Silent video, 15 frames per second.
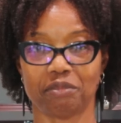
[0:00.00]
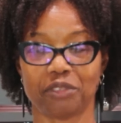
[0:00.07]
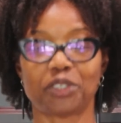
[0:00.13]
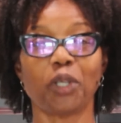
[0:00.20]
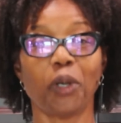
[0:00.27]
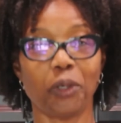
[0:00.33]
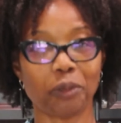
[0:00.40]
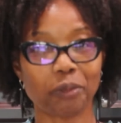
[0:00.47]

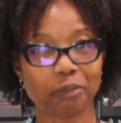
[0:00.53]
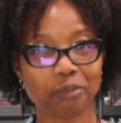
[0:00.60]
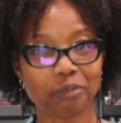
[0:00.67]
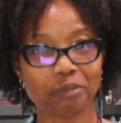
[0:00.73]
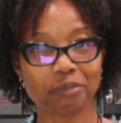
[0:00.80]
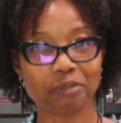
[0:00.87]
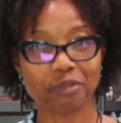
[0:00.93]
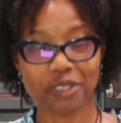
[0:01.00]
So,
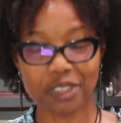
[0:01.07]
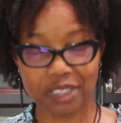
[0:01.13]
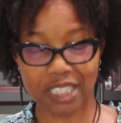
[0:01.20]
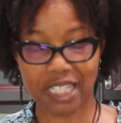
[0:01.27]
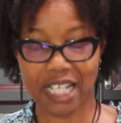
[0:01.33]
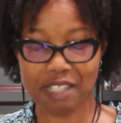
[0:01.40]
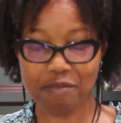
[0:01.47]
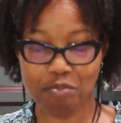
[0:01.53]

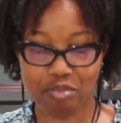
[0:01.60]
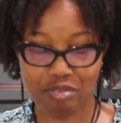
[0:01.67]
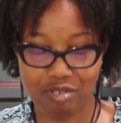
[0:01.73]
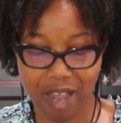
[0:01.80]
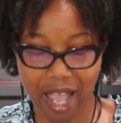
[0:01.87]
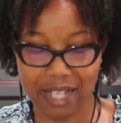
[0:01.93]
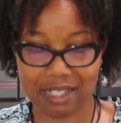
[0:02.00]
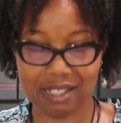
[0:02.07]
let's
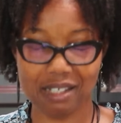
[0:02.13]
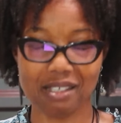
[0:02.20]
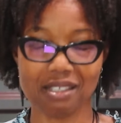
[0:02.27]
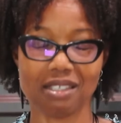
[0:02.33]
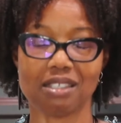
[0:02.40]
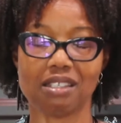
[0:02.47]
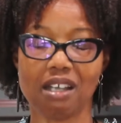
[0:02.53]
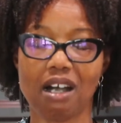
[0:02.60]

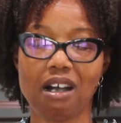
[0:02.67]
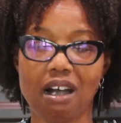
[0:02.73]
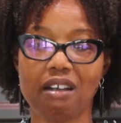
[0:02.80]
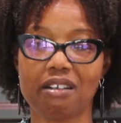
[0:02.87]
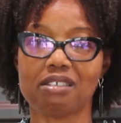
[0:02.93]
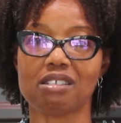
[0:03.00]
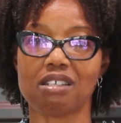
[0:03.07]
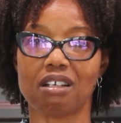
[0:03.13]
practice the
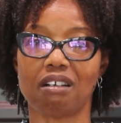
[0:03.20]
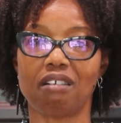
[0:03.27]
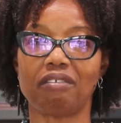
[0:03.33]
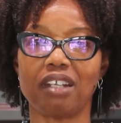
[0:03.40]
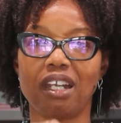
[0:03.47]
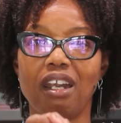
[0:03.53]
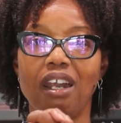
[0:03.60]
art of